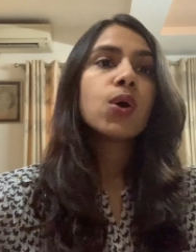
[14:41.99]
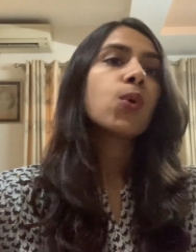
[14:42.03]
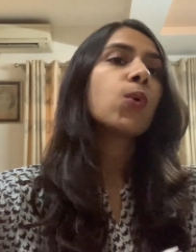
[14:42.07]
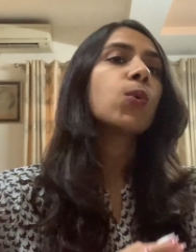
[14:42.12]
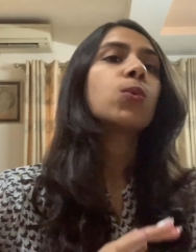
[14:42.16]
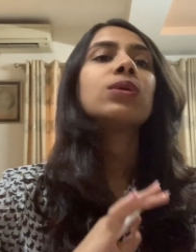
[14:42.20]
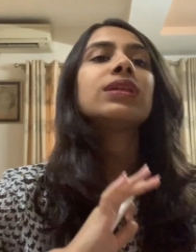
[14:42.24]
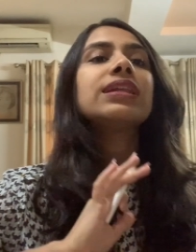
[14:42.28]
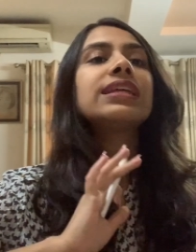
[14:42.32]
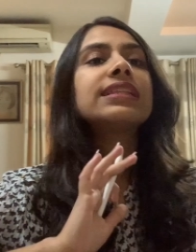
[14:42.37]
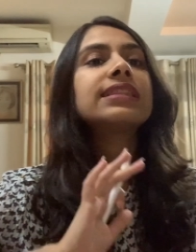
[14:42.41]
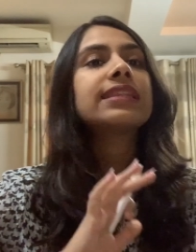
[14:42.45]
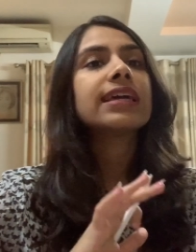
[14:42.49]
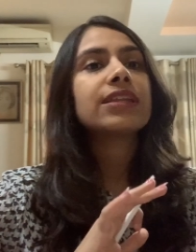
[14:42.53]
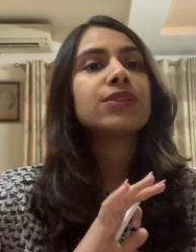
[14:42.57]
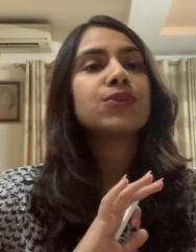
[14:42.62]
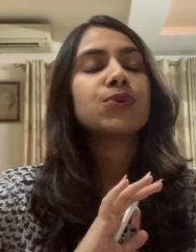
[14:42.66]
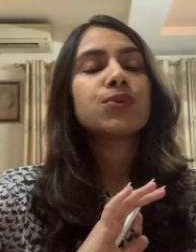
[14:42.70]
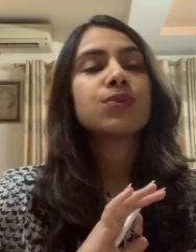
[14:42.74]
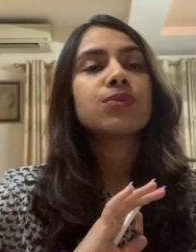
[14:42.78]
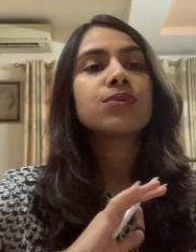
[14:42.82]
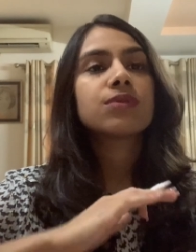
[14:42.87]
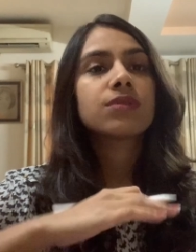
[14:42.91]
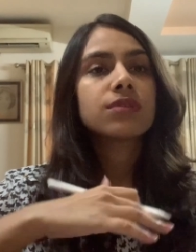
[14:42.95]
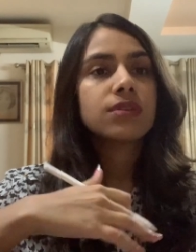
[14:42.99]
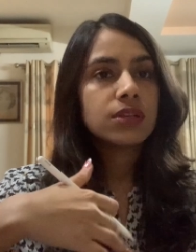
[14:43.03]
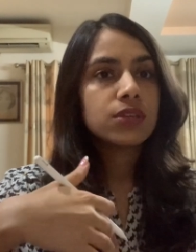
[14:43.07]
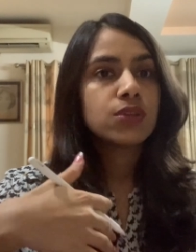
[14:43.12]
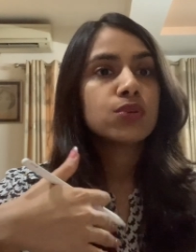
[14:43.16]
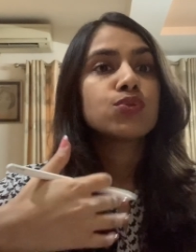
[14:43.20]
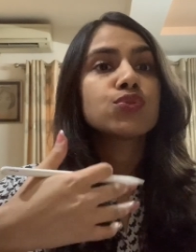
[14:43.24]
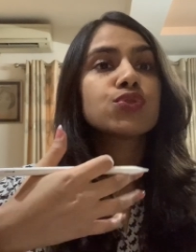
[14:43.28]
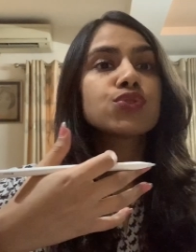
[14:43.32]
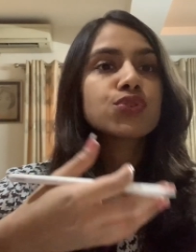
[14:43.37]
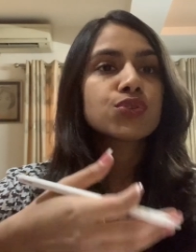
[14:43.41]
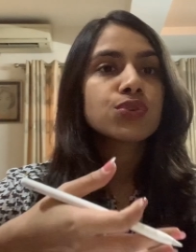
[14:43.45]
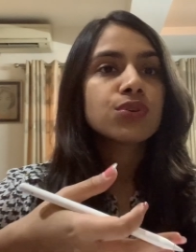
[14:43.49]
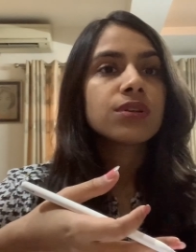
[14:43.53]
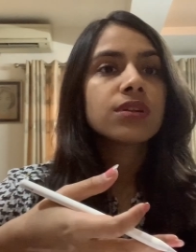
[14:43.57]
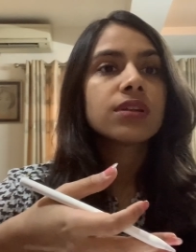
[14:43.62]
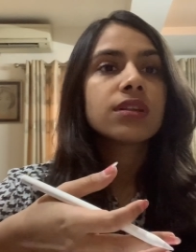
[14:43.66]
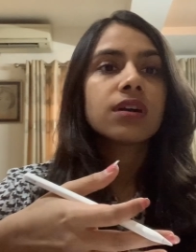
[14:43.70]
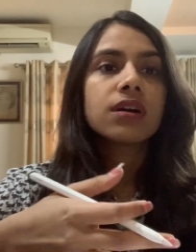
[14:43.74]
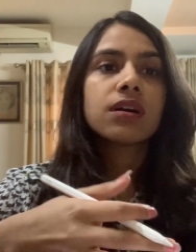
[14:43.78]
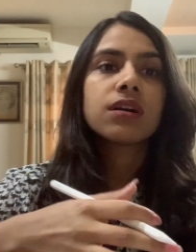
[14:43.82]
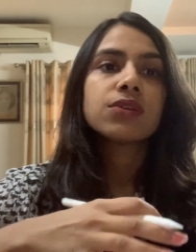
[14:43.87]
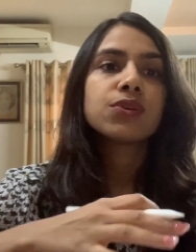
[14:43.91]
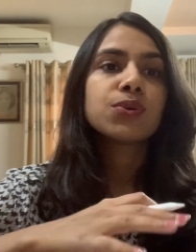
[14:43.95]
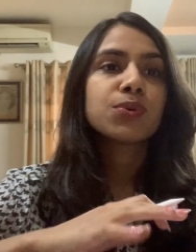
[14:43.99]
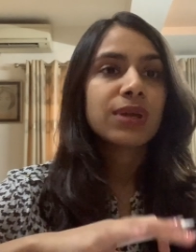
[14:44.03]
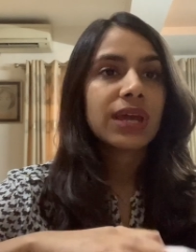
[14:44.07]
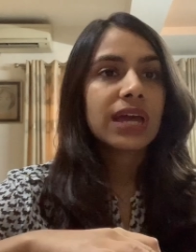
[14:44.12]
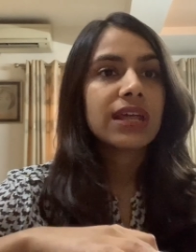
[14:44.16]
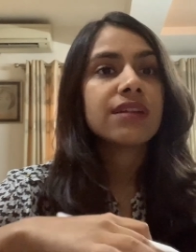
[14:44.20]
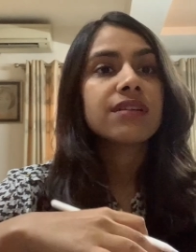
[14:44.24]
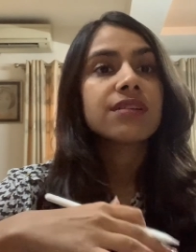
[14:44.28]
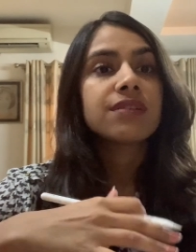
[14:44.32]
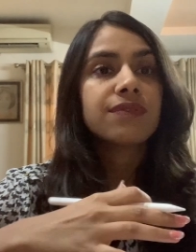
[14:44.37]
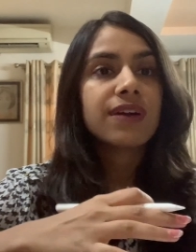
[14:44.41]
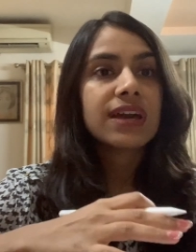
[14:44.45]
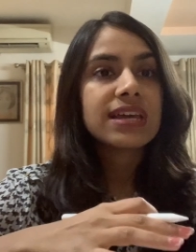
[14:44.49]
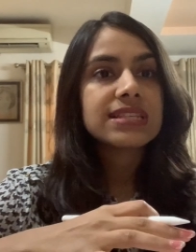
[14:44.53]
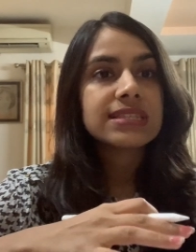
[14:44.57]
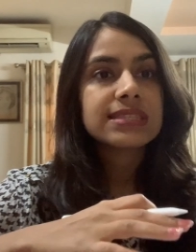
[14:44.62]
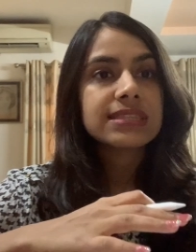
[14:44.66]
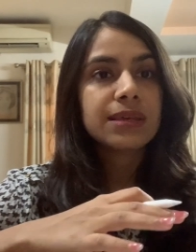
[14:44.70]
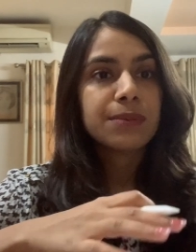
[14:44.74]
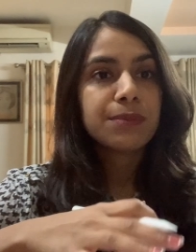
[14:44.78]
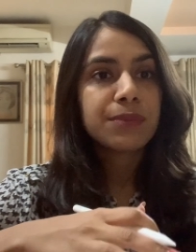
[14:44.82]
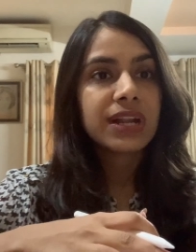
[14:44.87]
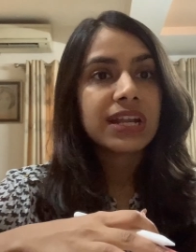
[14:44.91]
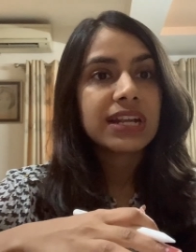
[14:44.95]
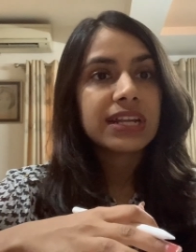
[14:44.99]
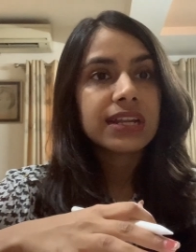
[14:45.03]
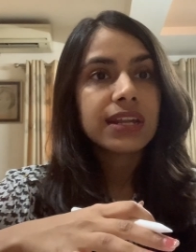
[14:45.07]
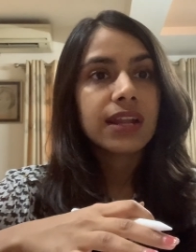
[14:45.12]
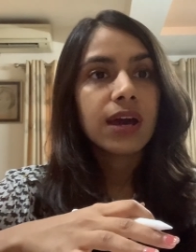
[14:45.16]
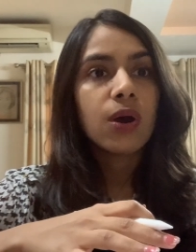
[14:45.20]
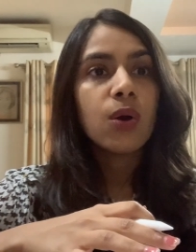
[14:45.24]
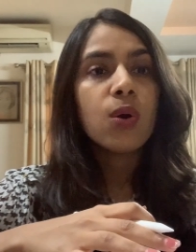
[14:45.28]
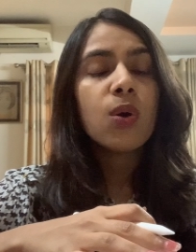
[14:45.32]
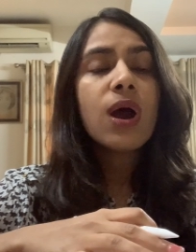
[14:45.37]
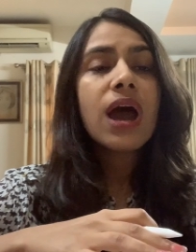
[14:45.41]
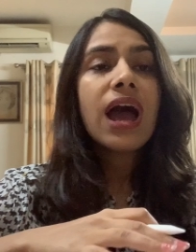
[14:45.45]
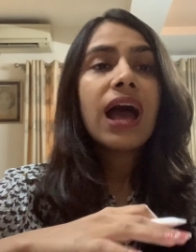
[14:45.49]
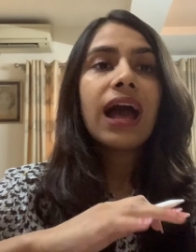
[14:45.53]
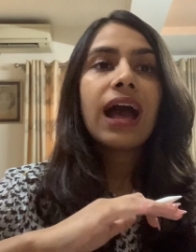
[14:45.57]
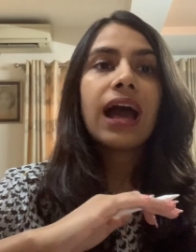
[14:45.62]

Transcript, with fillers: only then you you should uh, you can revise them right now